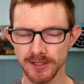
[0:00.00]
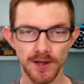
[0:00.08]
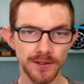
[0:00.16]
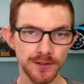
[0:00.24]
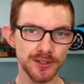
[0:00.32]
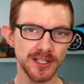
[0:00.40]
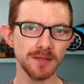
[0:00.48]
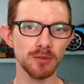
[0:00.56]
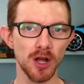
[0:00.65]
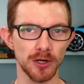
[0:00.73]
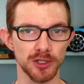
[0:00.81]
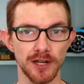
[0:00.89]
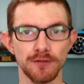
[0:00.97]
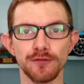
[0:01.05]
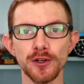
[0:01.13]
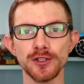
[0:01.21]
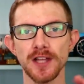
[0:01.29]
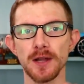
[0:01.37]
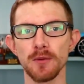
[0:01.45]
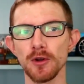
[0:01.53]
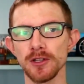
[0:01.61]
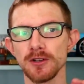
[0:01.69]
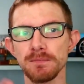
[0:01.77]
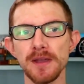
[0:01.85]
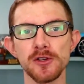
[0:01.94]
To understand blockchain, first I want
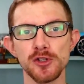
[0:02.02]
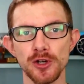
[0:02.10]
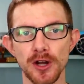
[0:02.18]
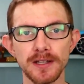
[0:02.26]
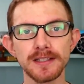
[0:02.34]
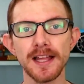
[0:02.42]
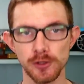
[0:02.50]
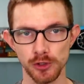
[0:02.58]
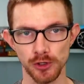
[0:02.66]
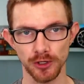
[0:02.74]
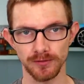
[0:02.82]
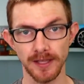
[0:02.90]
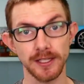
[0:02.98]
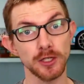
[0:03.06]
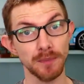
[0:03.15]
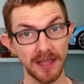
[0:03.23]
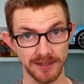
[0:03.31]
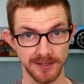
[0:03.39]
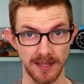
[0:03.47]
you to picture a ledger, like your bank